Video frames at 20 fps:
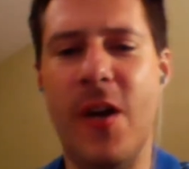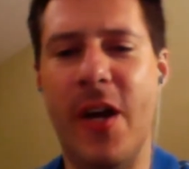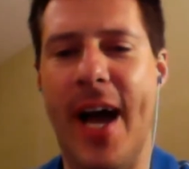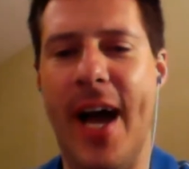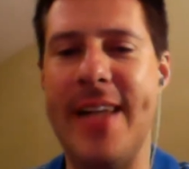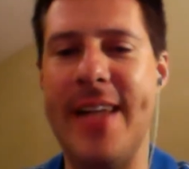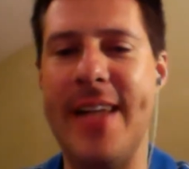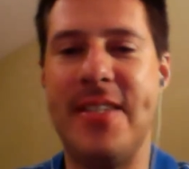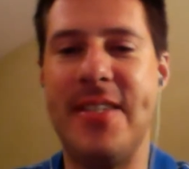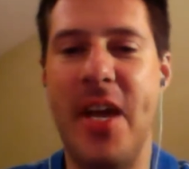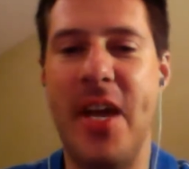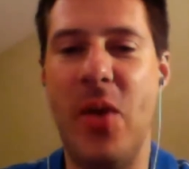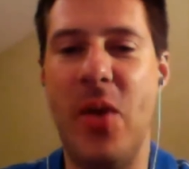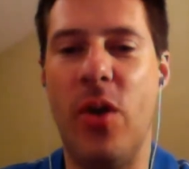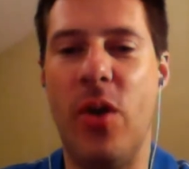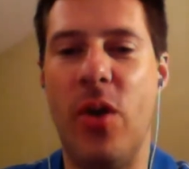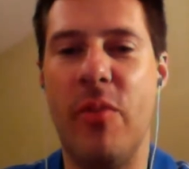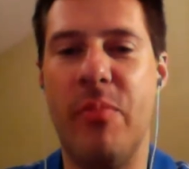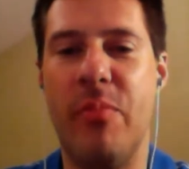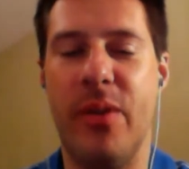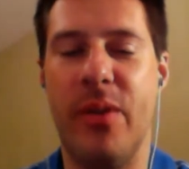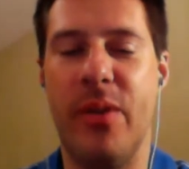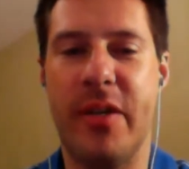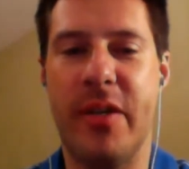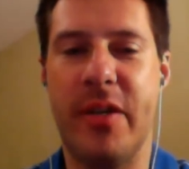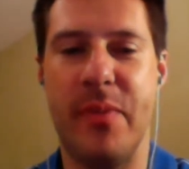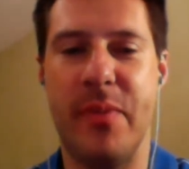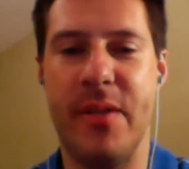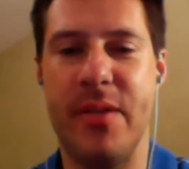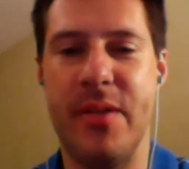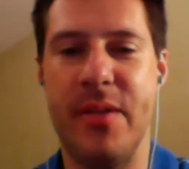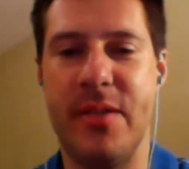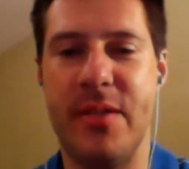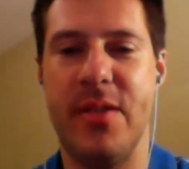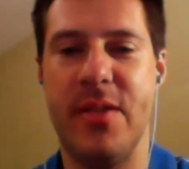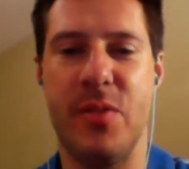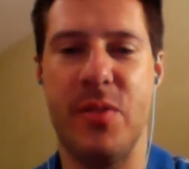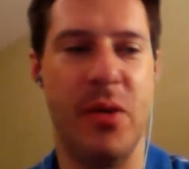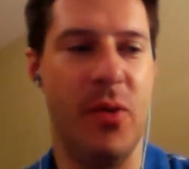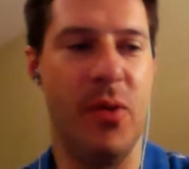I'd say what are books, but
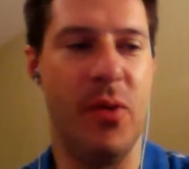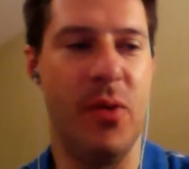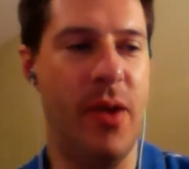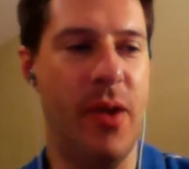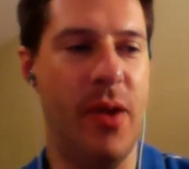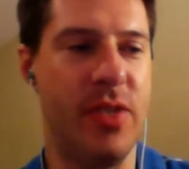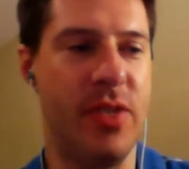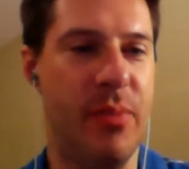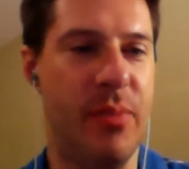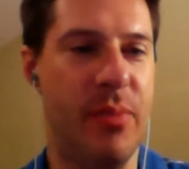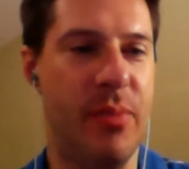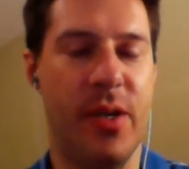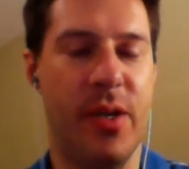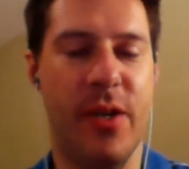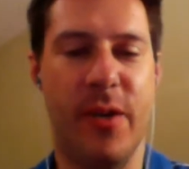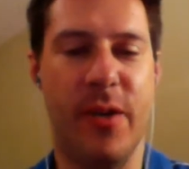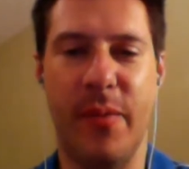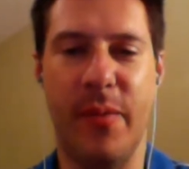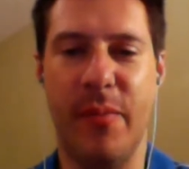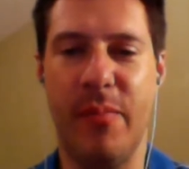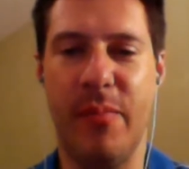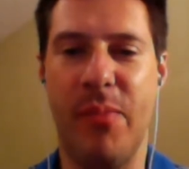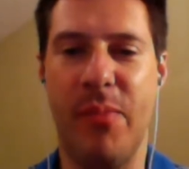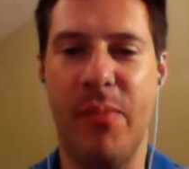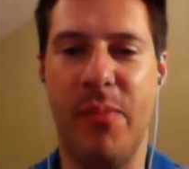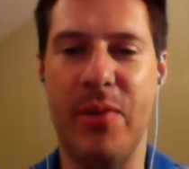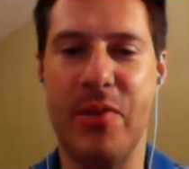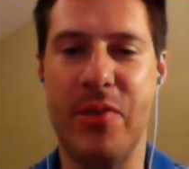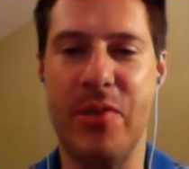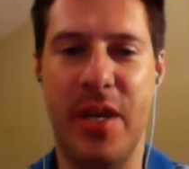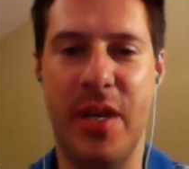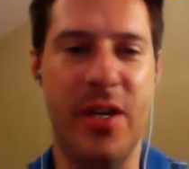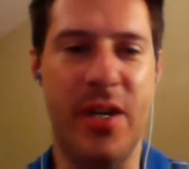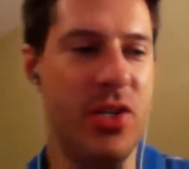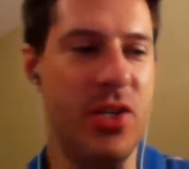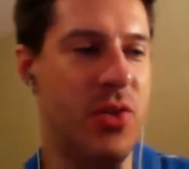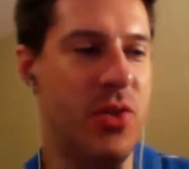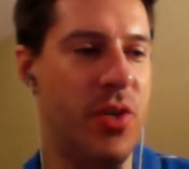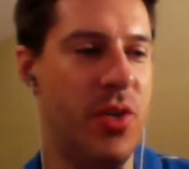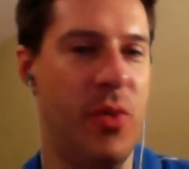since my wife's in the book publicity
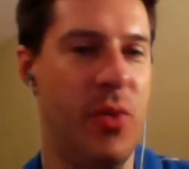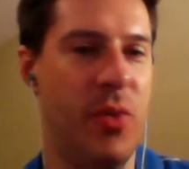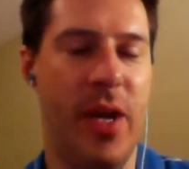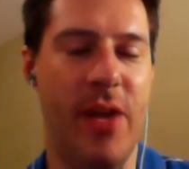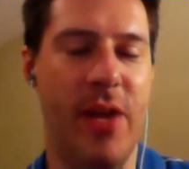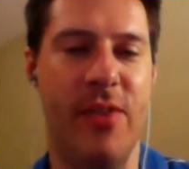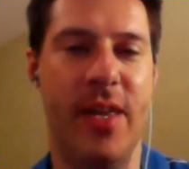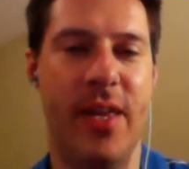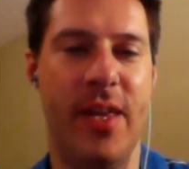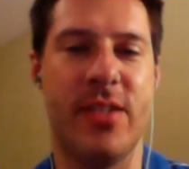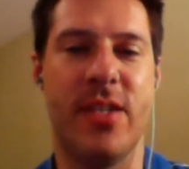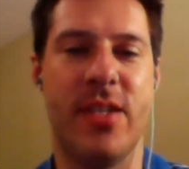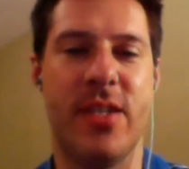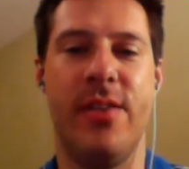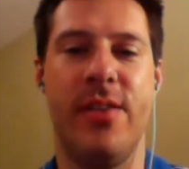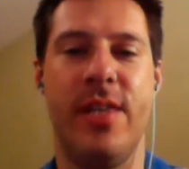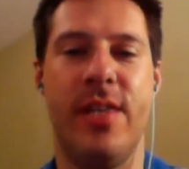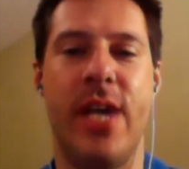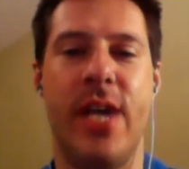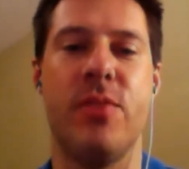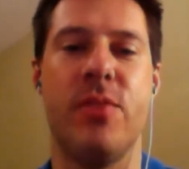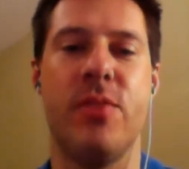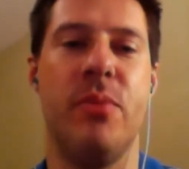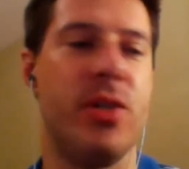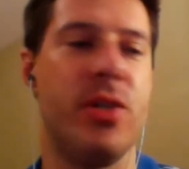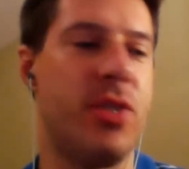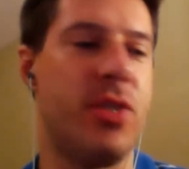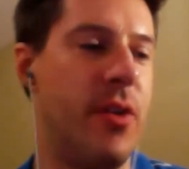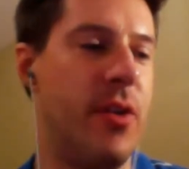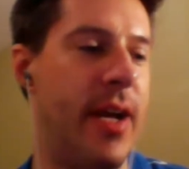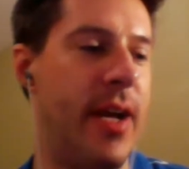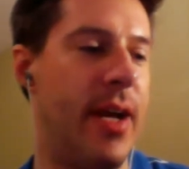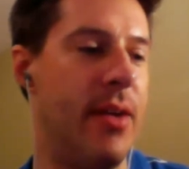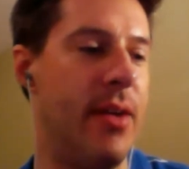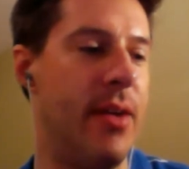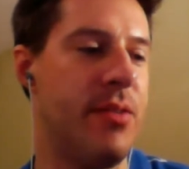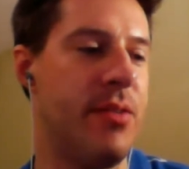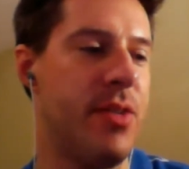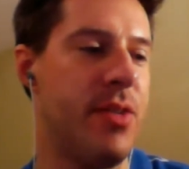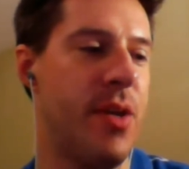industry, we have like 7,000 books in our
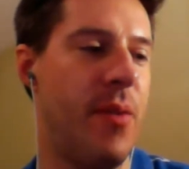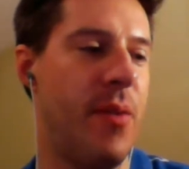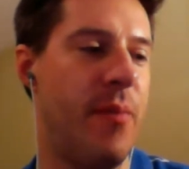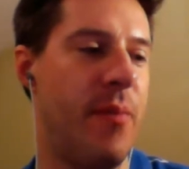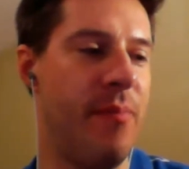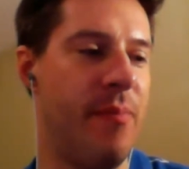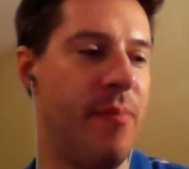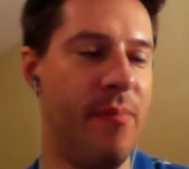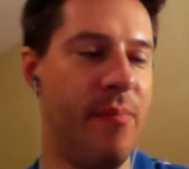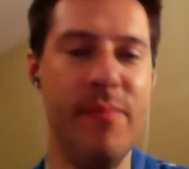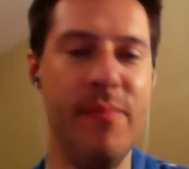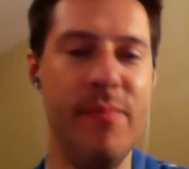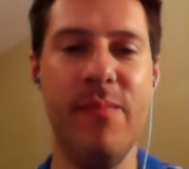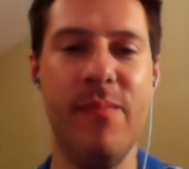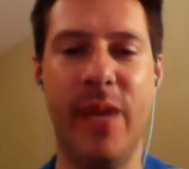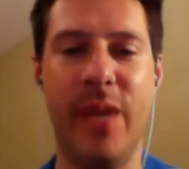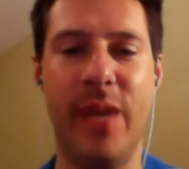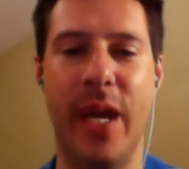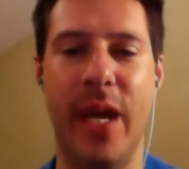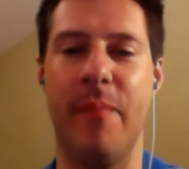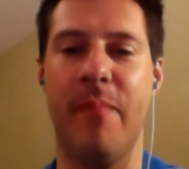house. So, yeah.